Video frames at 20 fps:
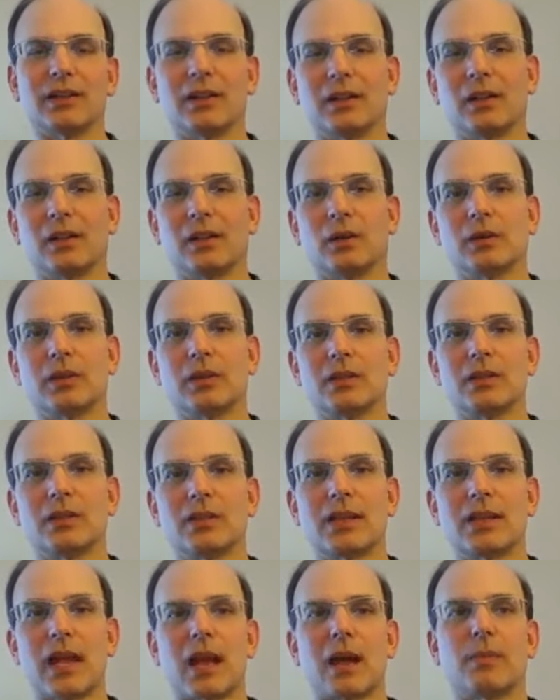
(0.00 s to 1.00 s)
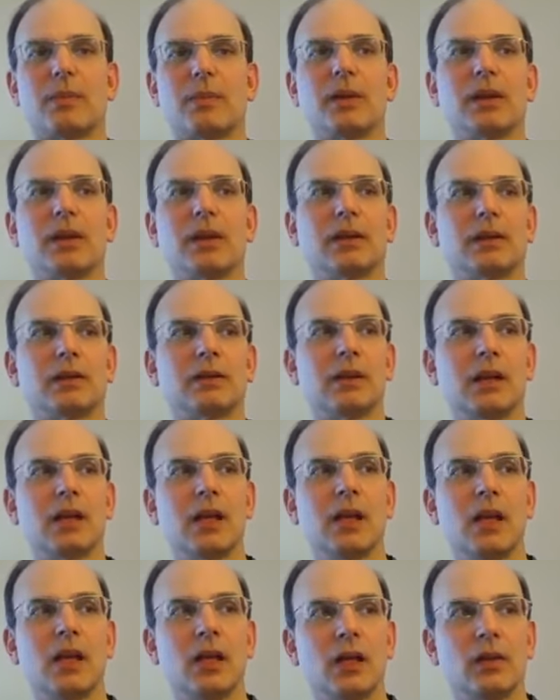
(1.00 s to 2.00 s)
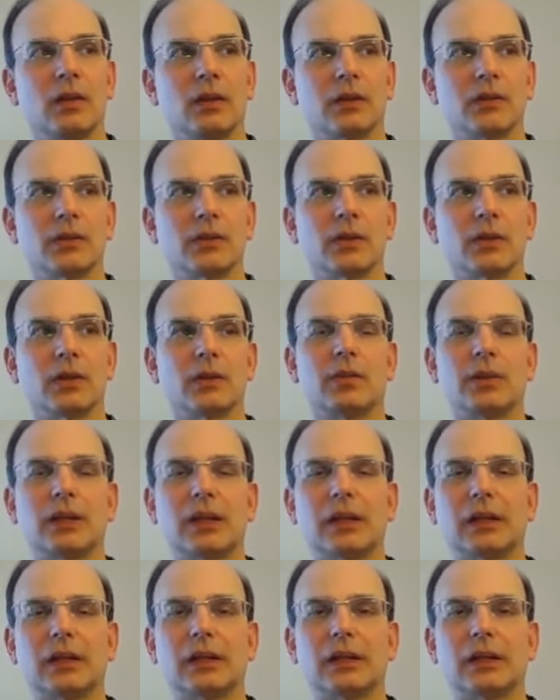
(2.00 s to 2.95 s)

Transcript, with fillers: you know this is happening that there's going to be